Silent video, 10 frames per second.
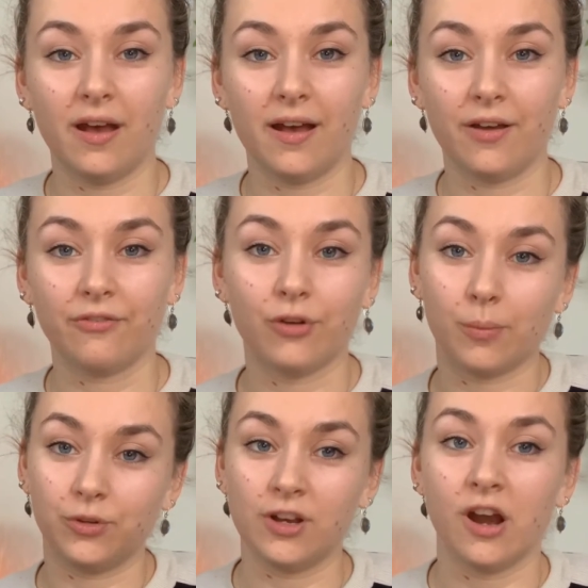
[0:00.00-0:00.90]
from
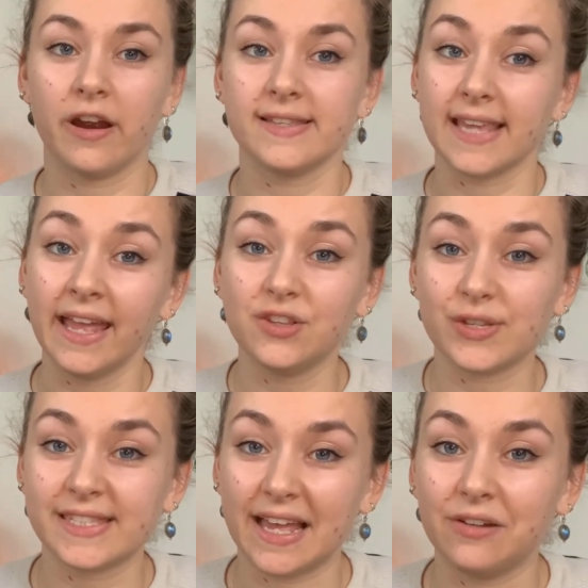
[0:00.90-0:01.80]
the cards and
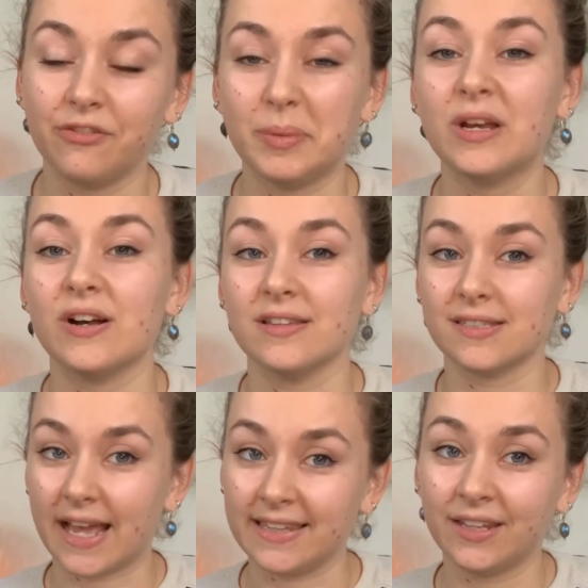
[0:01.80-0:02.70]
yourself,
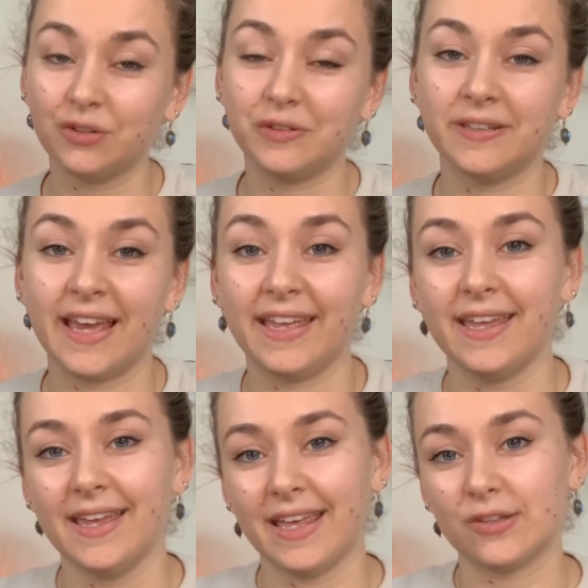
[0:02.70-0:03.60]
because at the end of the day,
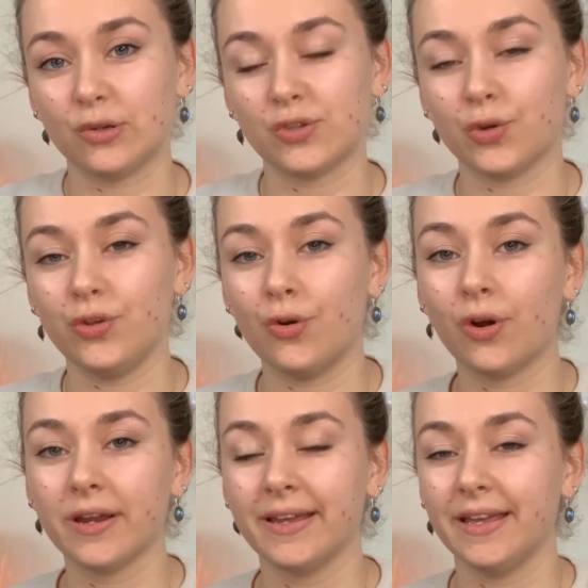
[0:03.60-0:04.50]
it's also
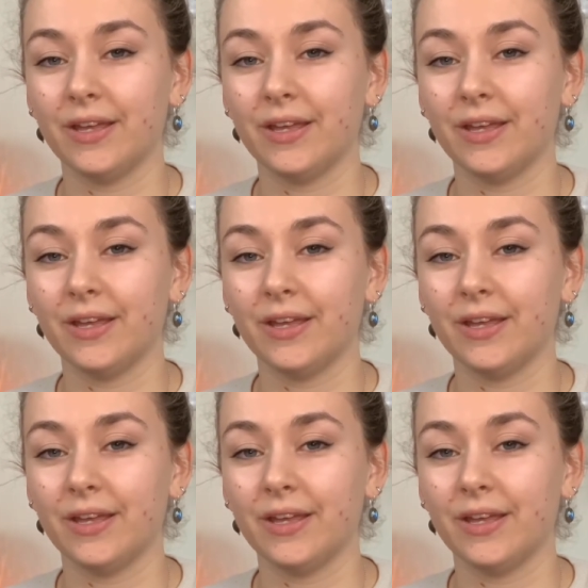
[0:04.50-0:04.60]
your